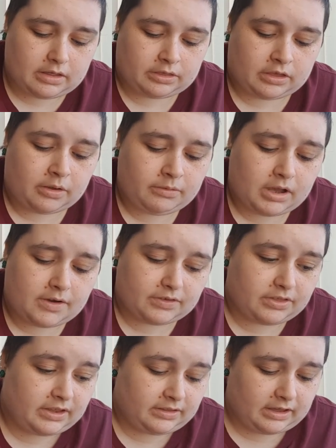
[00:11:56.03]
the only other
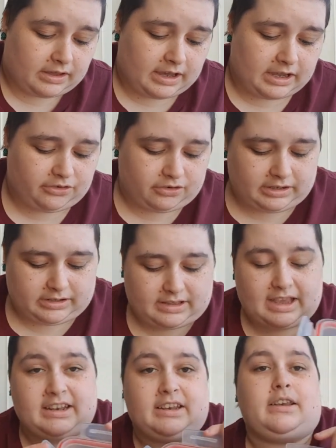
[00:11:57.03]
thing that occasionally gets
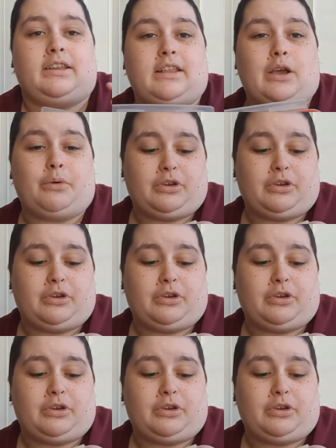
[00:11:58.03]
added in there,